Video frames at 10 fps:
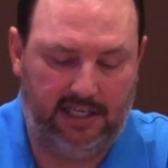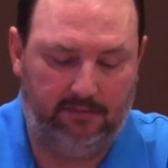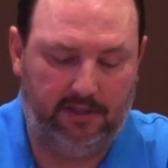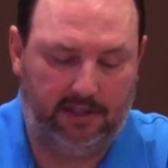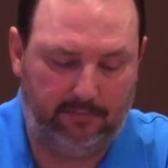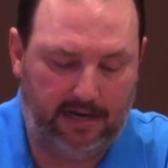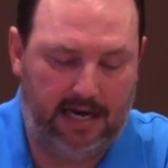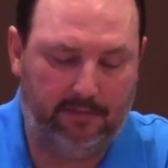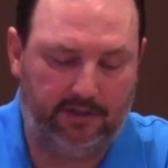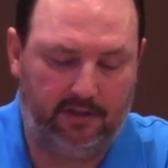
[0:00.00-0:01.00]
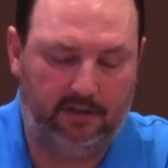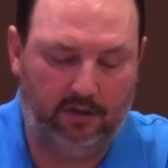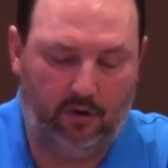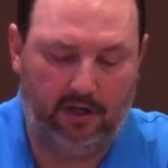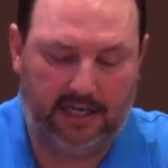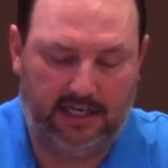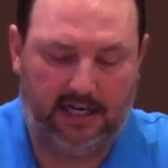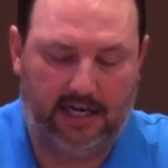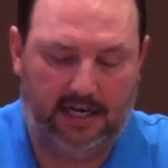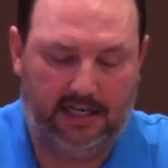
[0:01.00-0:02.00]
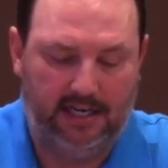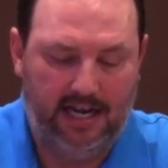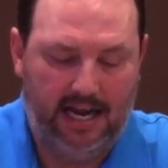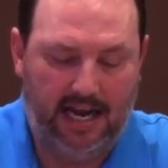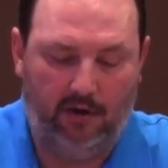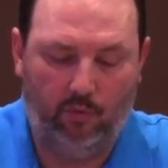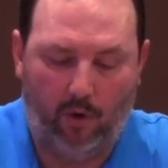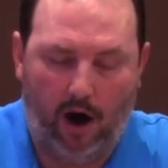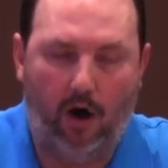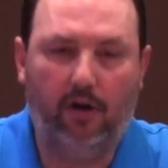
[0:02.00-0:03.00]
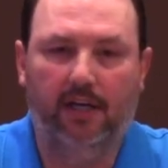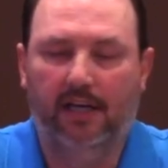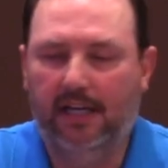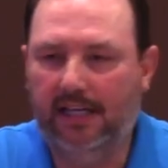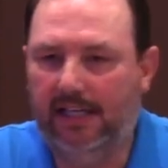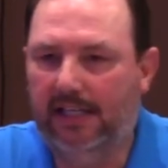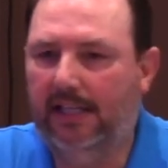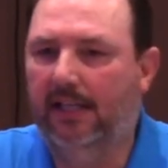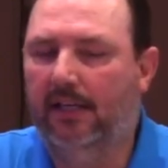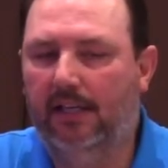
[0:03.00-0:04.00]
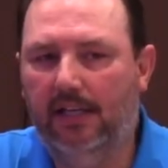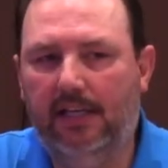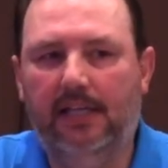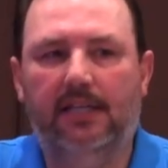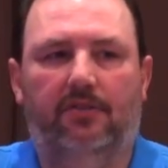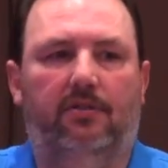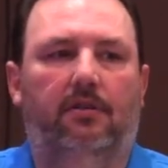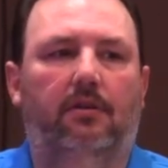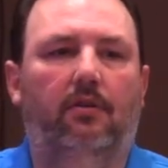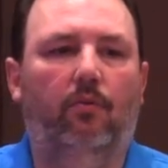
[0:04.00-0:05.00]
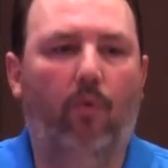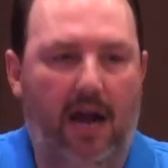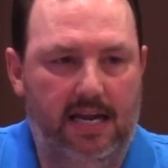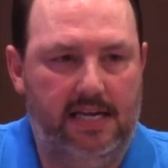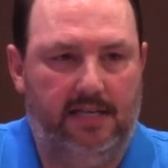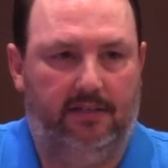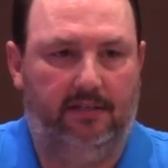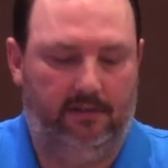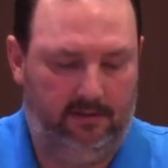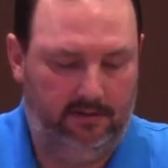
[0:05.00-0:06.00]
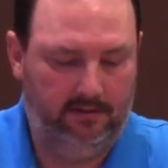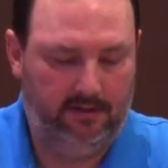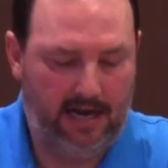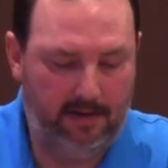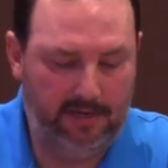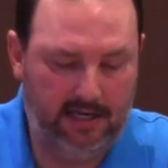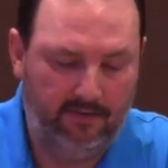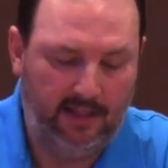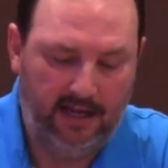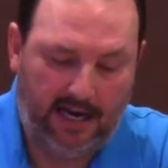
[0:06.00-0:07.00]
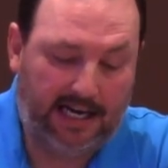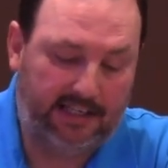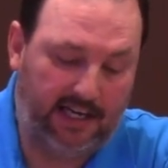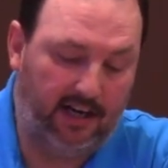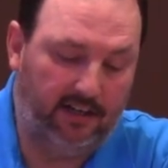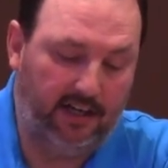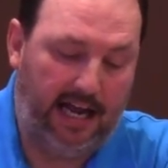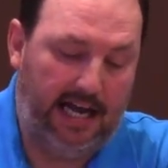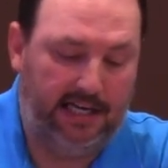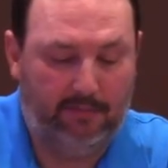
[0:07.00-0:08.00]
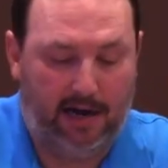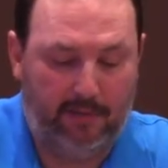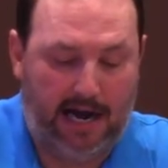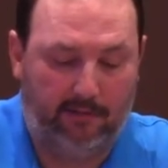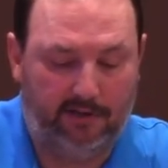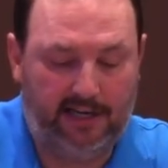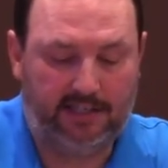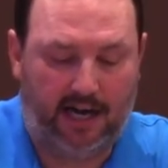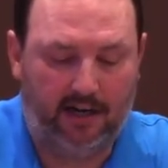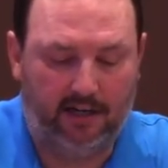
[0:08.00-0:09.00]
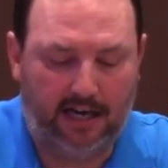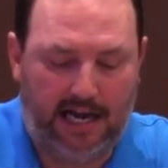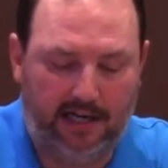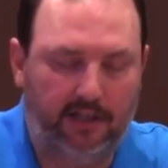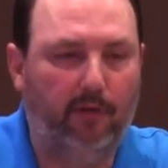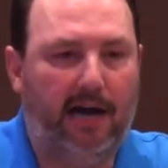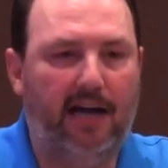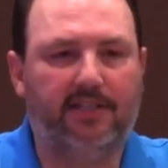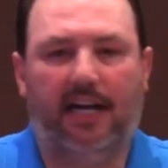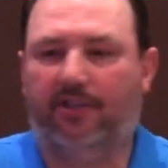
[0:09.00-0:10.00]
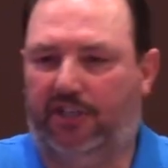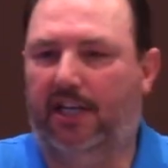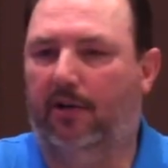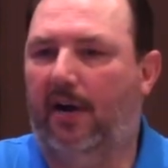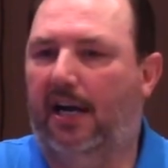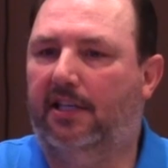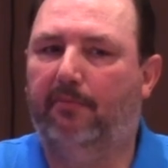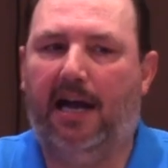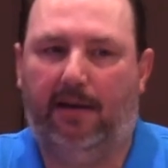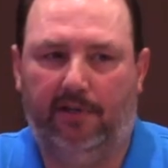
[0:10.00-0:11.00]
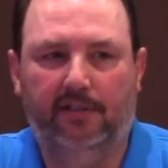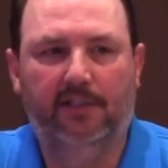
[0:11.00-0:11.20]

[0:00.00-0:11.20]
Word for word: keep the commandments of the Lord thy God and walk in his ways. Amen. I got that underlined in my Bible. If that's not underlined in your Bible, it's not a sin to write in your Bible.